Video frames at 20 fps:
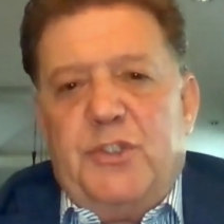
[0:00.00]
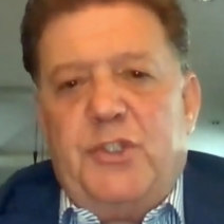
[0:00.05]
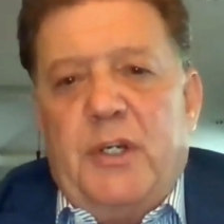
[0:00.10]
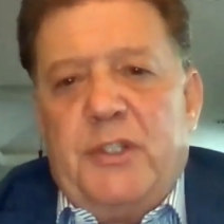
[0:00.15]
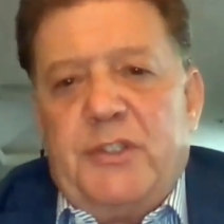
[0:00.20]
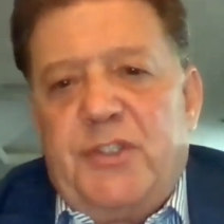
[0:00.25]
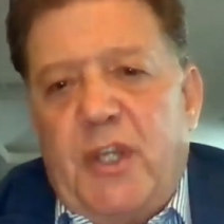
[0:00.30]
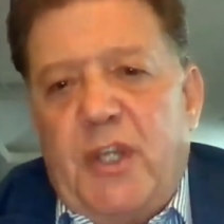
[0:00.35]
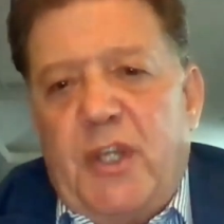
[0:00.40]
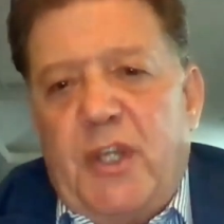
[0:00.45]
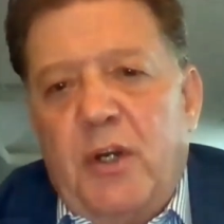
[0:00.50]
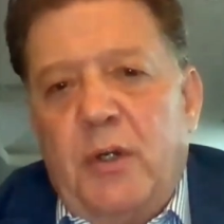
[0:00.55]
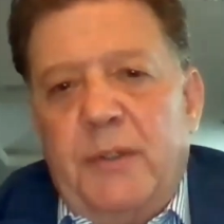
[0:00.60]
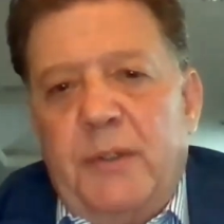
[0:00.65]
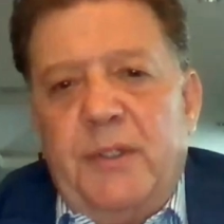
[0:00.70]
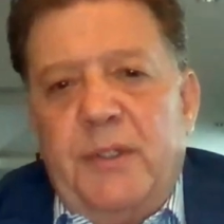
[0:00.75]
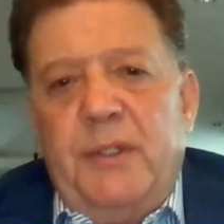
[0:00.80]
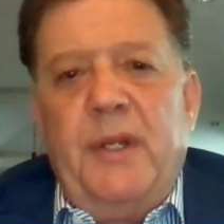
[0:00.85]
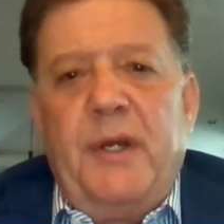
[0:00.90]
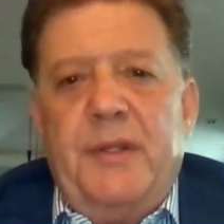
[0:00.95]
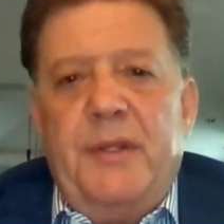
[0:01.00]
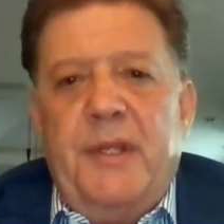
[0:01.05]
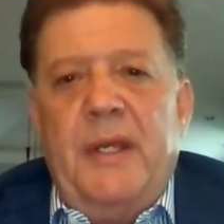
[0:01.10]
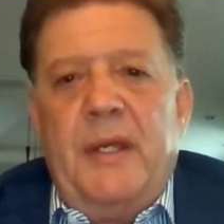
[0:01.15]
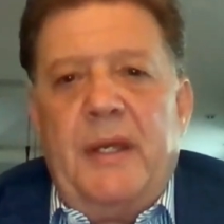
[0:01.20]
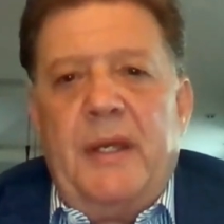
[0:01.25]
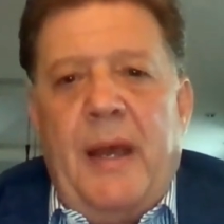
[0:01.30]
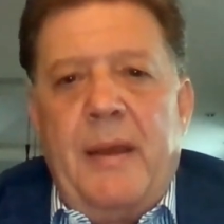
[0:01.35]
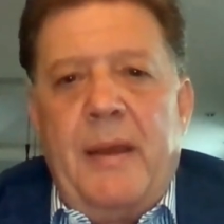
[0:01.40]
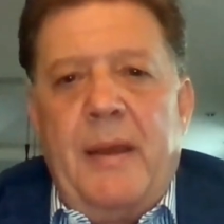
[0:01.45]
Sure. So, you know,
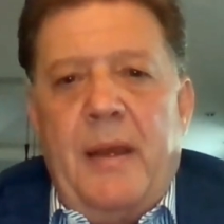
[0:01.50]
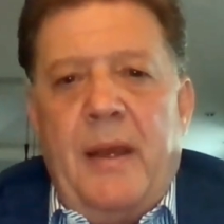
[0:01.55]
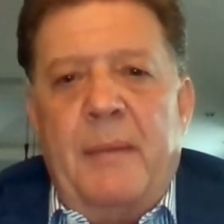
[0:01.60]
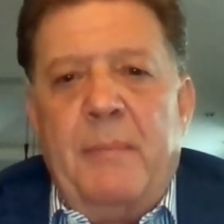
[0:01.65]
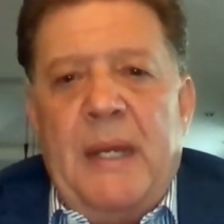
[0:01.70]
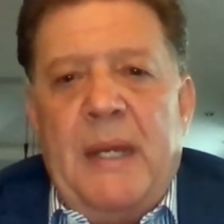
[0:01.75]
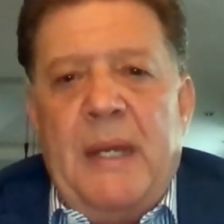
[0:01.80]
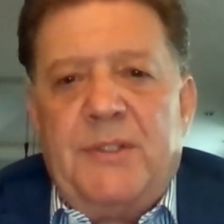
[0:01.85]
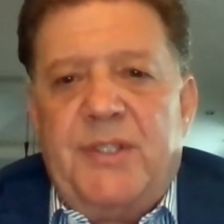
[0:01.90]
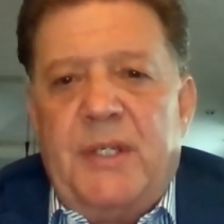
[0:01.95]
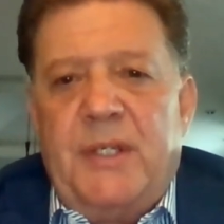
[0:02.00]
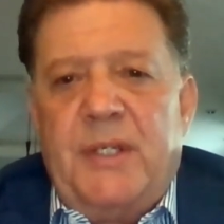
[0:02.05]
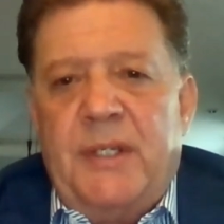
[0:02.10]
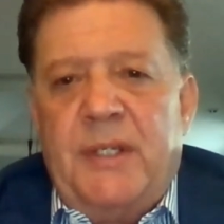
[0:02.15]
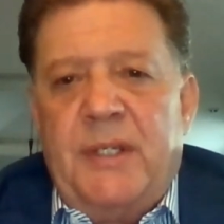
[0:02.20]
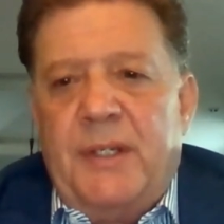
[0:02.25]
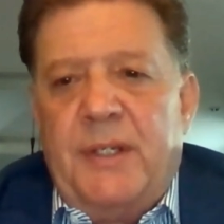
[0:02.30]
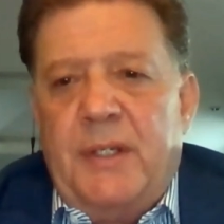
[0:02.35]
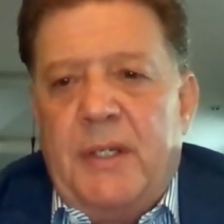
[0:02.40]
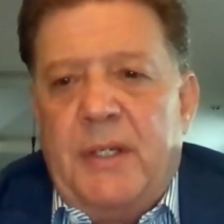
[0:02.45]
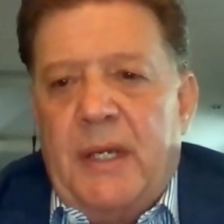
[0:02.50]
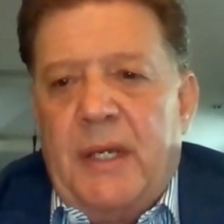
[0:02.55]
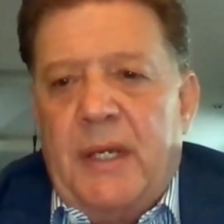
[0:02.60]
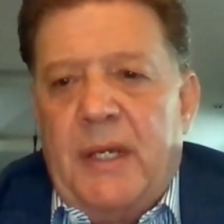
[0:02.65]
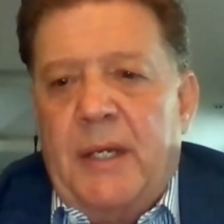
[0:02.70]
the, I, I, mentioned uh,